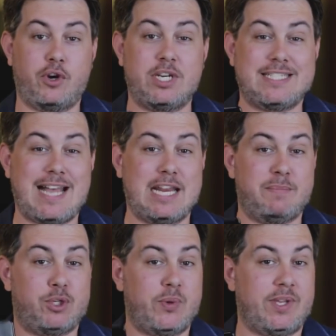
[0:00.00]
if you're
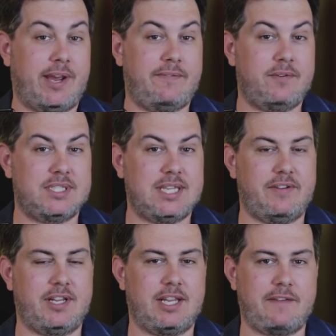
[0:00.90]
deciding between the iPhone
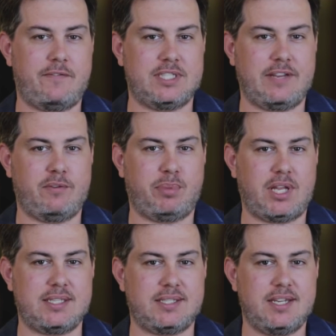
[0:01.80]
7 and the iPhone 7
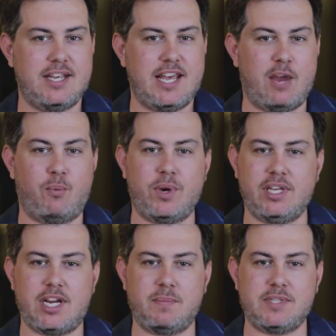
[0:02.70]
Plus, it
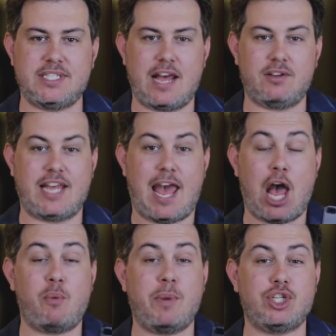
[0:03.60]
really comes down to
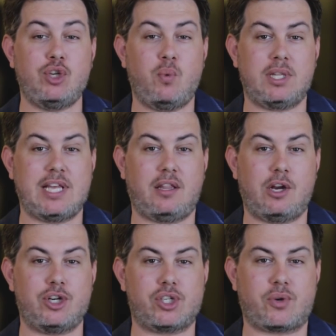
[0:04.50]
how much you want that
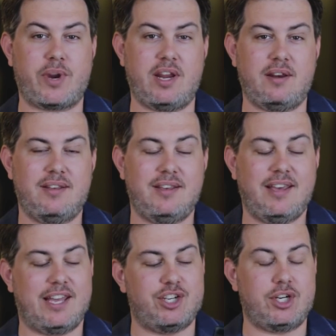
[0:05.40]
larger screen
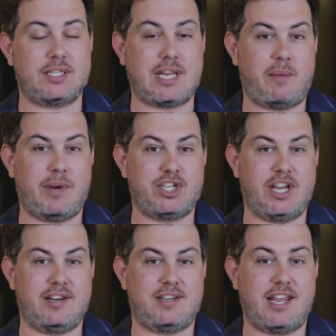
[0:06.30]
and just how
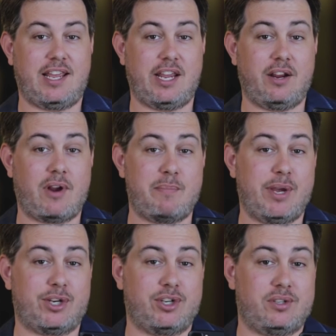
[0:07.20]
much into taking great
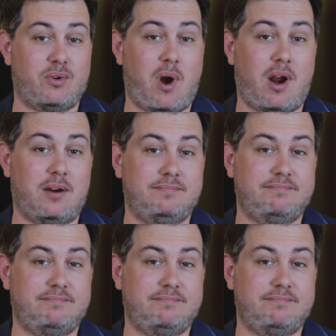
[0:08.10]
pictures you are.